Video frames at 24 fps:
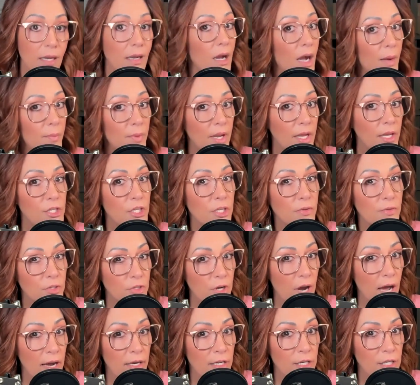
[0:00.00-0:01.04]
combination of
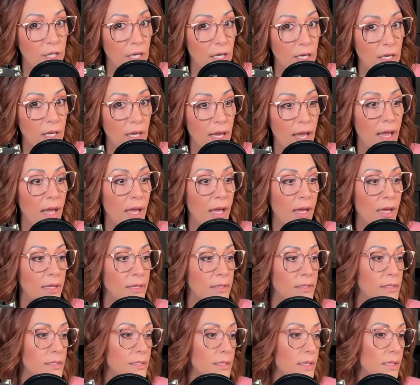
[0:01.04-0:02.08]
strategy
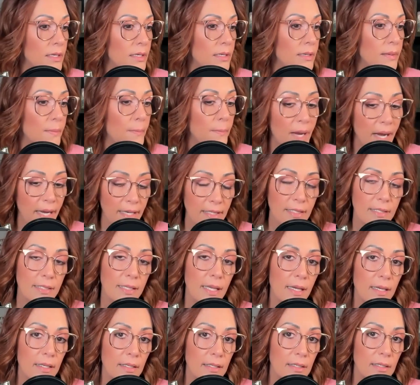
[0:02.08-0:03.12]
and
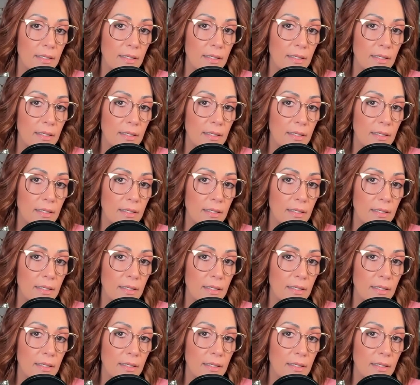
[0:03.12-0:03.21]
mindset.